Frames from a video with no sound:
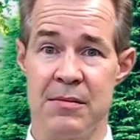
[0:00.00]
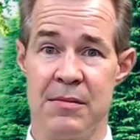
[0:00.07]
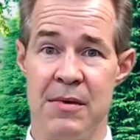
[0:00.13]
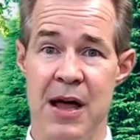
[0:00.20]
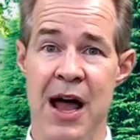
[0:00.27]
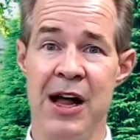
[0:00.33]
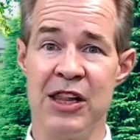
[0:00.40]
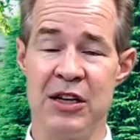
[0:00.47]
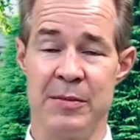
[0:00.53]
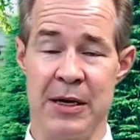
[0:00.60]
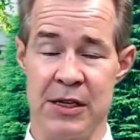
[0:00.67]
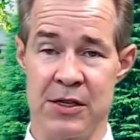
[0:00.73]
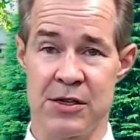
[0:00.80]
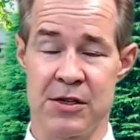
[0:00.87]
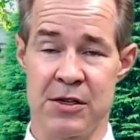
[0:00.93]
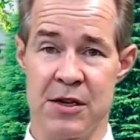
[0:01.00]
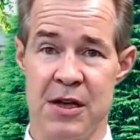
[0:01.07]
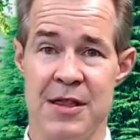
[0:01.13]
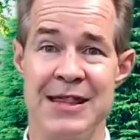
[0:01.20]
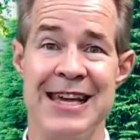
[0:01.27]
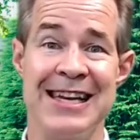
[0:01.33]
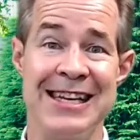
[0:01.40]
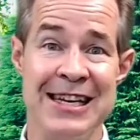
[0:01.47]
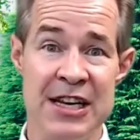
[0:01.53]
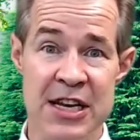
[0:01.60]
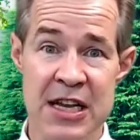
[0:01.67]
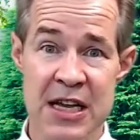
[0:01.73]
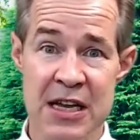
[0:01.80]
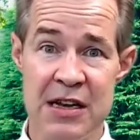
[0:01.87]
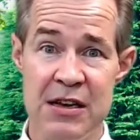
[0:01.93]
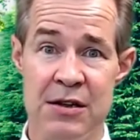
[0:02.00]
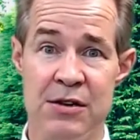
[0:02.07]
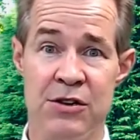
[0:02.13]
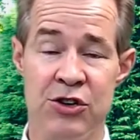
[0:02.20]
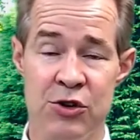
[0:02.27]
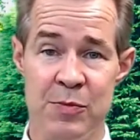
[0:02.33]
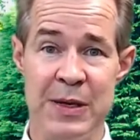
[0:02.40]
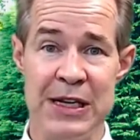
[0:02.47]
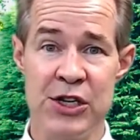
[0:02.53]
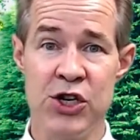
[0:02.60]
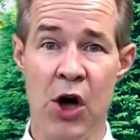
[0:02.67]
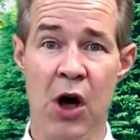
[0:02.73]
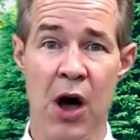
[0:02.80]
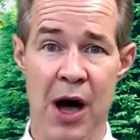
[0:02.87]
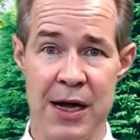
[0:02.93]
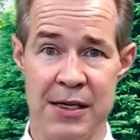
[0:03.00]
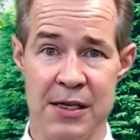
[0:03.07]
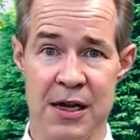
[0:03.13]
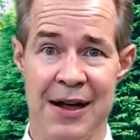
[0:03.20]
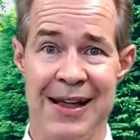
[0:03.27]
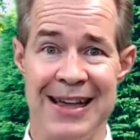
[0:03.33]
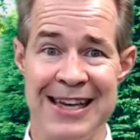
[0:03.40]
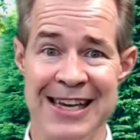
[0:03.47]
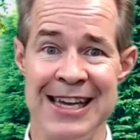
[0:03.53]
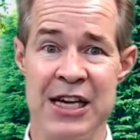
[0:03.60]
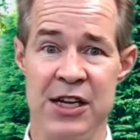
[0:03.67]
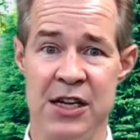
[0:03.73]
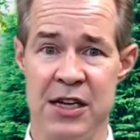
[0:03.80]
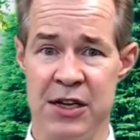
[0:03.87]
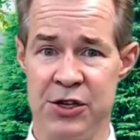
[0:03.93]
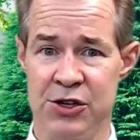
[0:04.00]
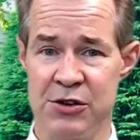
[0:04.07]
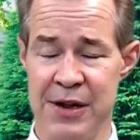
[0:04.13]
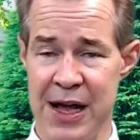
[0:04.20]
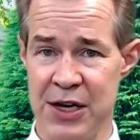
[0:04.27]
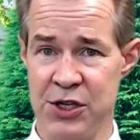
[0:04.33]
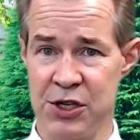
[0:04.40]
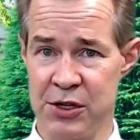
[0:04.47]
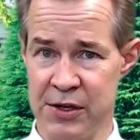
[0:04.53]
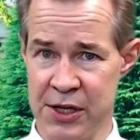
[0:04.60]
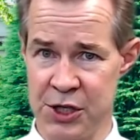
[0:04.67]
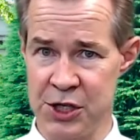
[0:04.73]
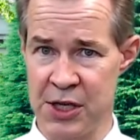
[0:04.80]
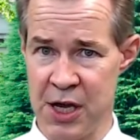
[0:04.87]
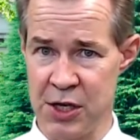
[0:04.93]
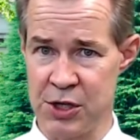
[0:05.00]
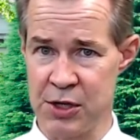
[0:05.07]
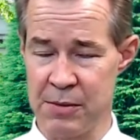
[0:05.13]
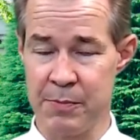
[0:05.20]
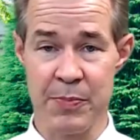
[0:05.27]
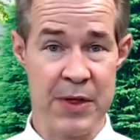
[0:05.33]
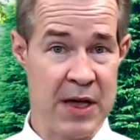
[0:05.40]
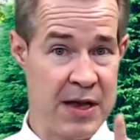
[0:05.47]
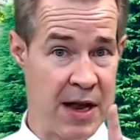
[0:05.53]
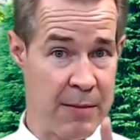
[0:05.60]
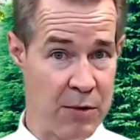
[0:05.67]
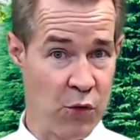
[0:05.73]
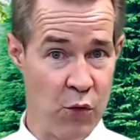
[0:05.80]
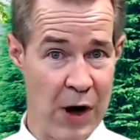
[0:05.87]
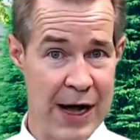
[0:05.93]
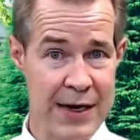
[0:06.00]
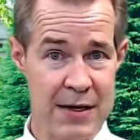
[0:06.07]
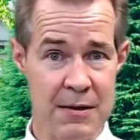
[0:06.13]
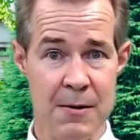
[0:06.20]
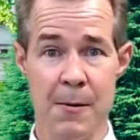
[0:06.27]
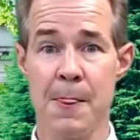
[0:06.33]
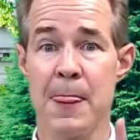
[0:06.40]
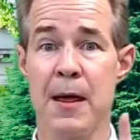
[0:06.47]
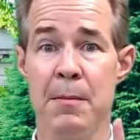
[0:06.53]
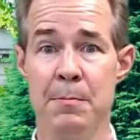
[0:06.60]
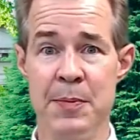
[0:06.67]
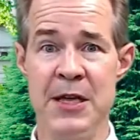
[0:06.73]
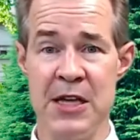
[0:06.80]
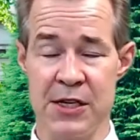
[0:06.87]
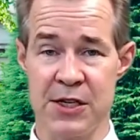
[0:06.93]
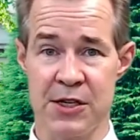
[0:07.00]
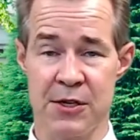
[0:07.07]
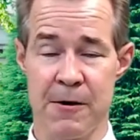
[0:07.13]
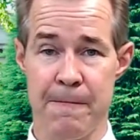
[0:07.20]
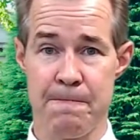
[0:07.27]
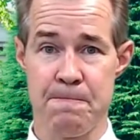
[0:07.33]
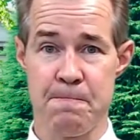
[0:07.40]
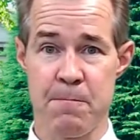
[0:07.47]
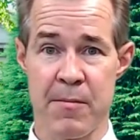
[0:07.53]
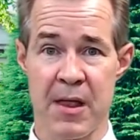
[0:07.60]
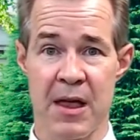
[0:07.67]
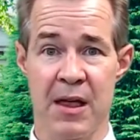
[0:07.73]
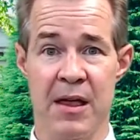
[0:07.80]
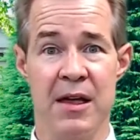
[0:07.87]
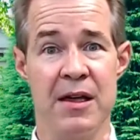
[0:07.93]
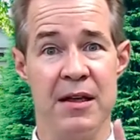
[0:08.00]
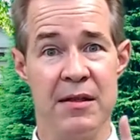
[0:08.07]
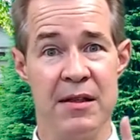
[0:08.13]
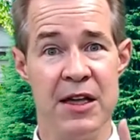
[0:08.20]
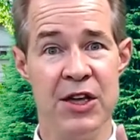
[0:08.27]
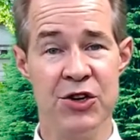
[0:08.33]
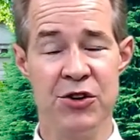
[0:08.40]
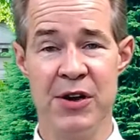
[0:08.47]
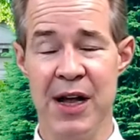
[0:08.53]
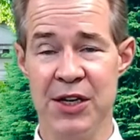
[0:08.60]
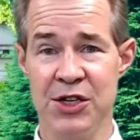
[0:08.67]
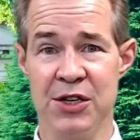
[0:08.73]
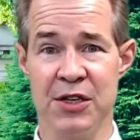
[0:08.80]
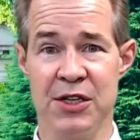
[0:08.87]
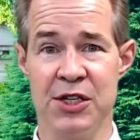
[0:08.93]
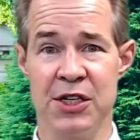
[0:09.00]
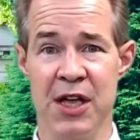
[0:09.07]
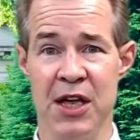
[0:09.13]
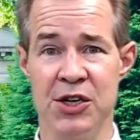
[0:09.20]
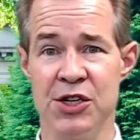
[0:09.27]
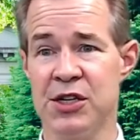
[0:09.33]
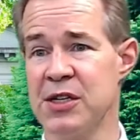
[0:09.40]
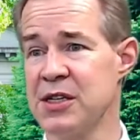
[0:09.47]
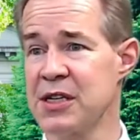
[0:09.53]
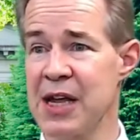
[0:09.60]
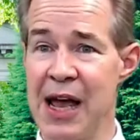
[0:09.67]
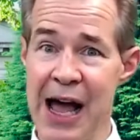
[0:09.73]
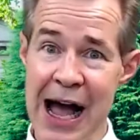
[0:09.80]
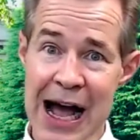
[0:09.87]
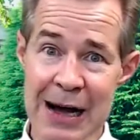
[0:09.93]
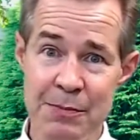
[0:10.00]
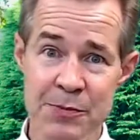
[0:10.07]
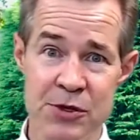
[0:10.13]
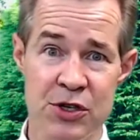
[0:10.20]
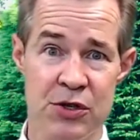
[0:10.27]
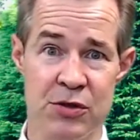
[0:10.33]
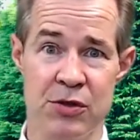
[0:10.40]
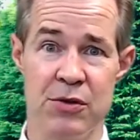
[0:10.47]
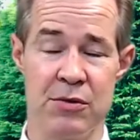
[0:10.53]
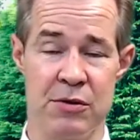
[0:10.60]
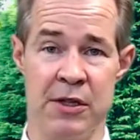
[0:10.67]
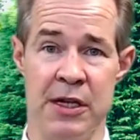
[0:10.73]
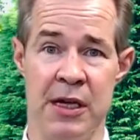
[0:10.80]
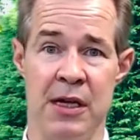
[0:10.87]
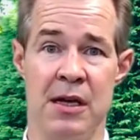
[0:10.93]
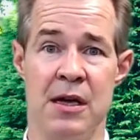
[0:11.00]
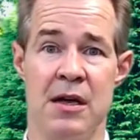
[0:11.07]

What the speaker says: elements that need to be taught in international education. Number one, peace. International education is absolutely